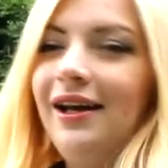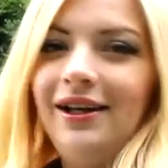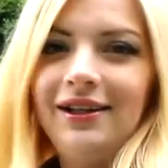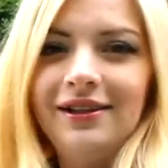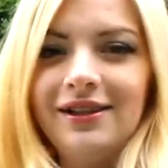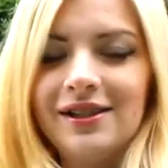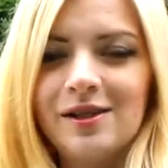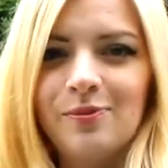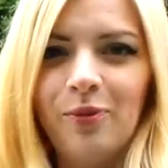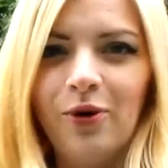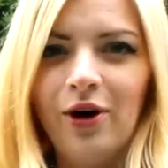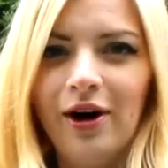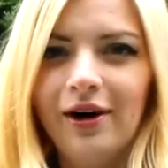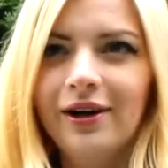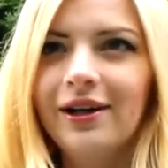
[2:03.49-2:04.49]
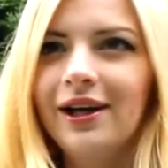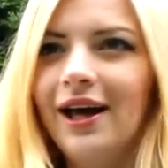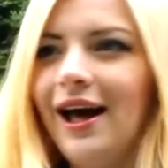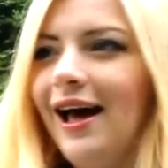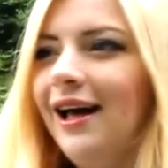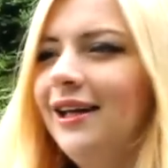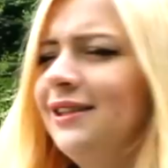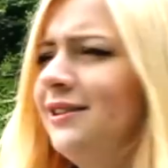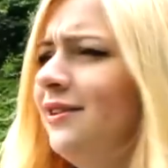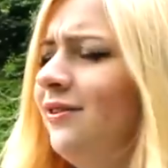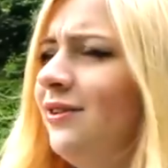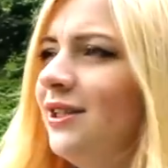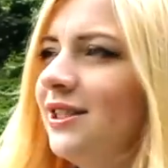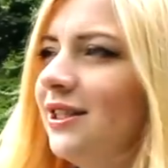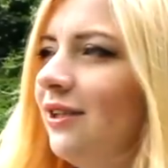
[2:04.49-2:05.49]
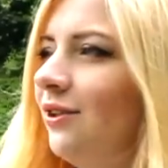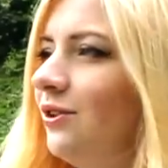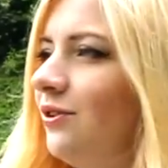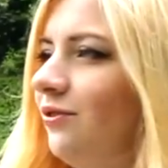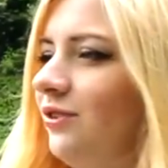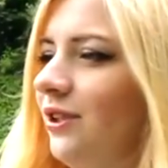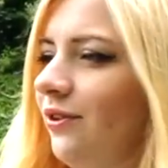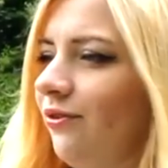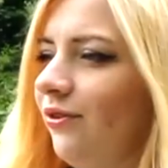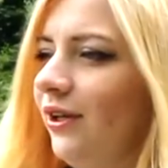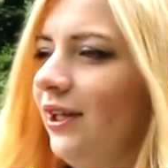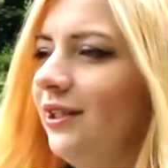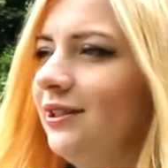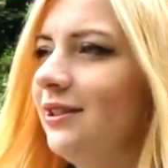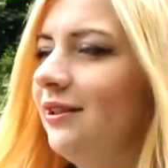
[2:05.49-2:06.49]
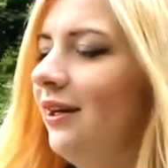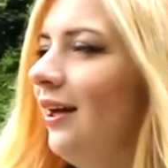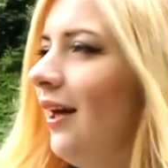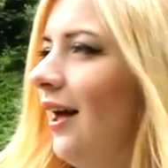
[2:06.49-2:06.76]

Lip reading: in this park, and there is a lot of different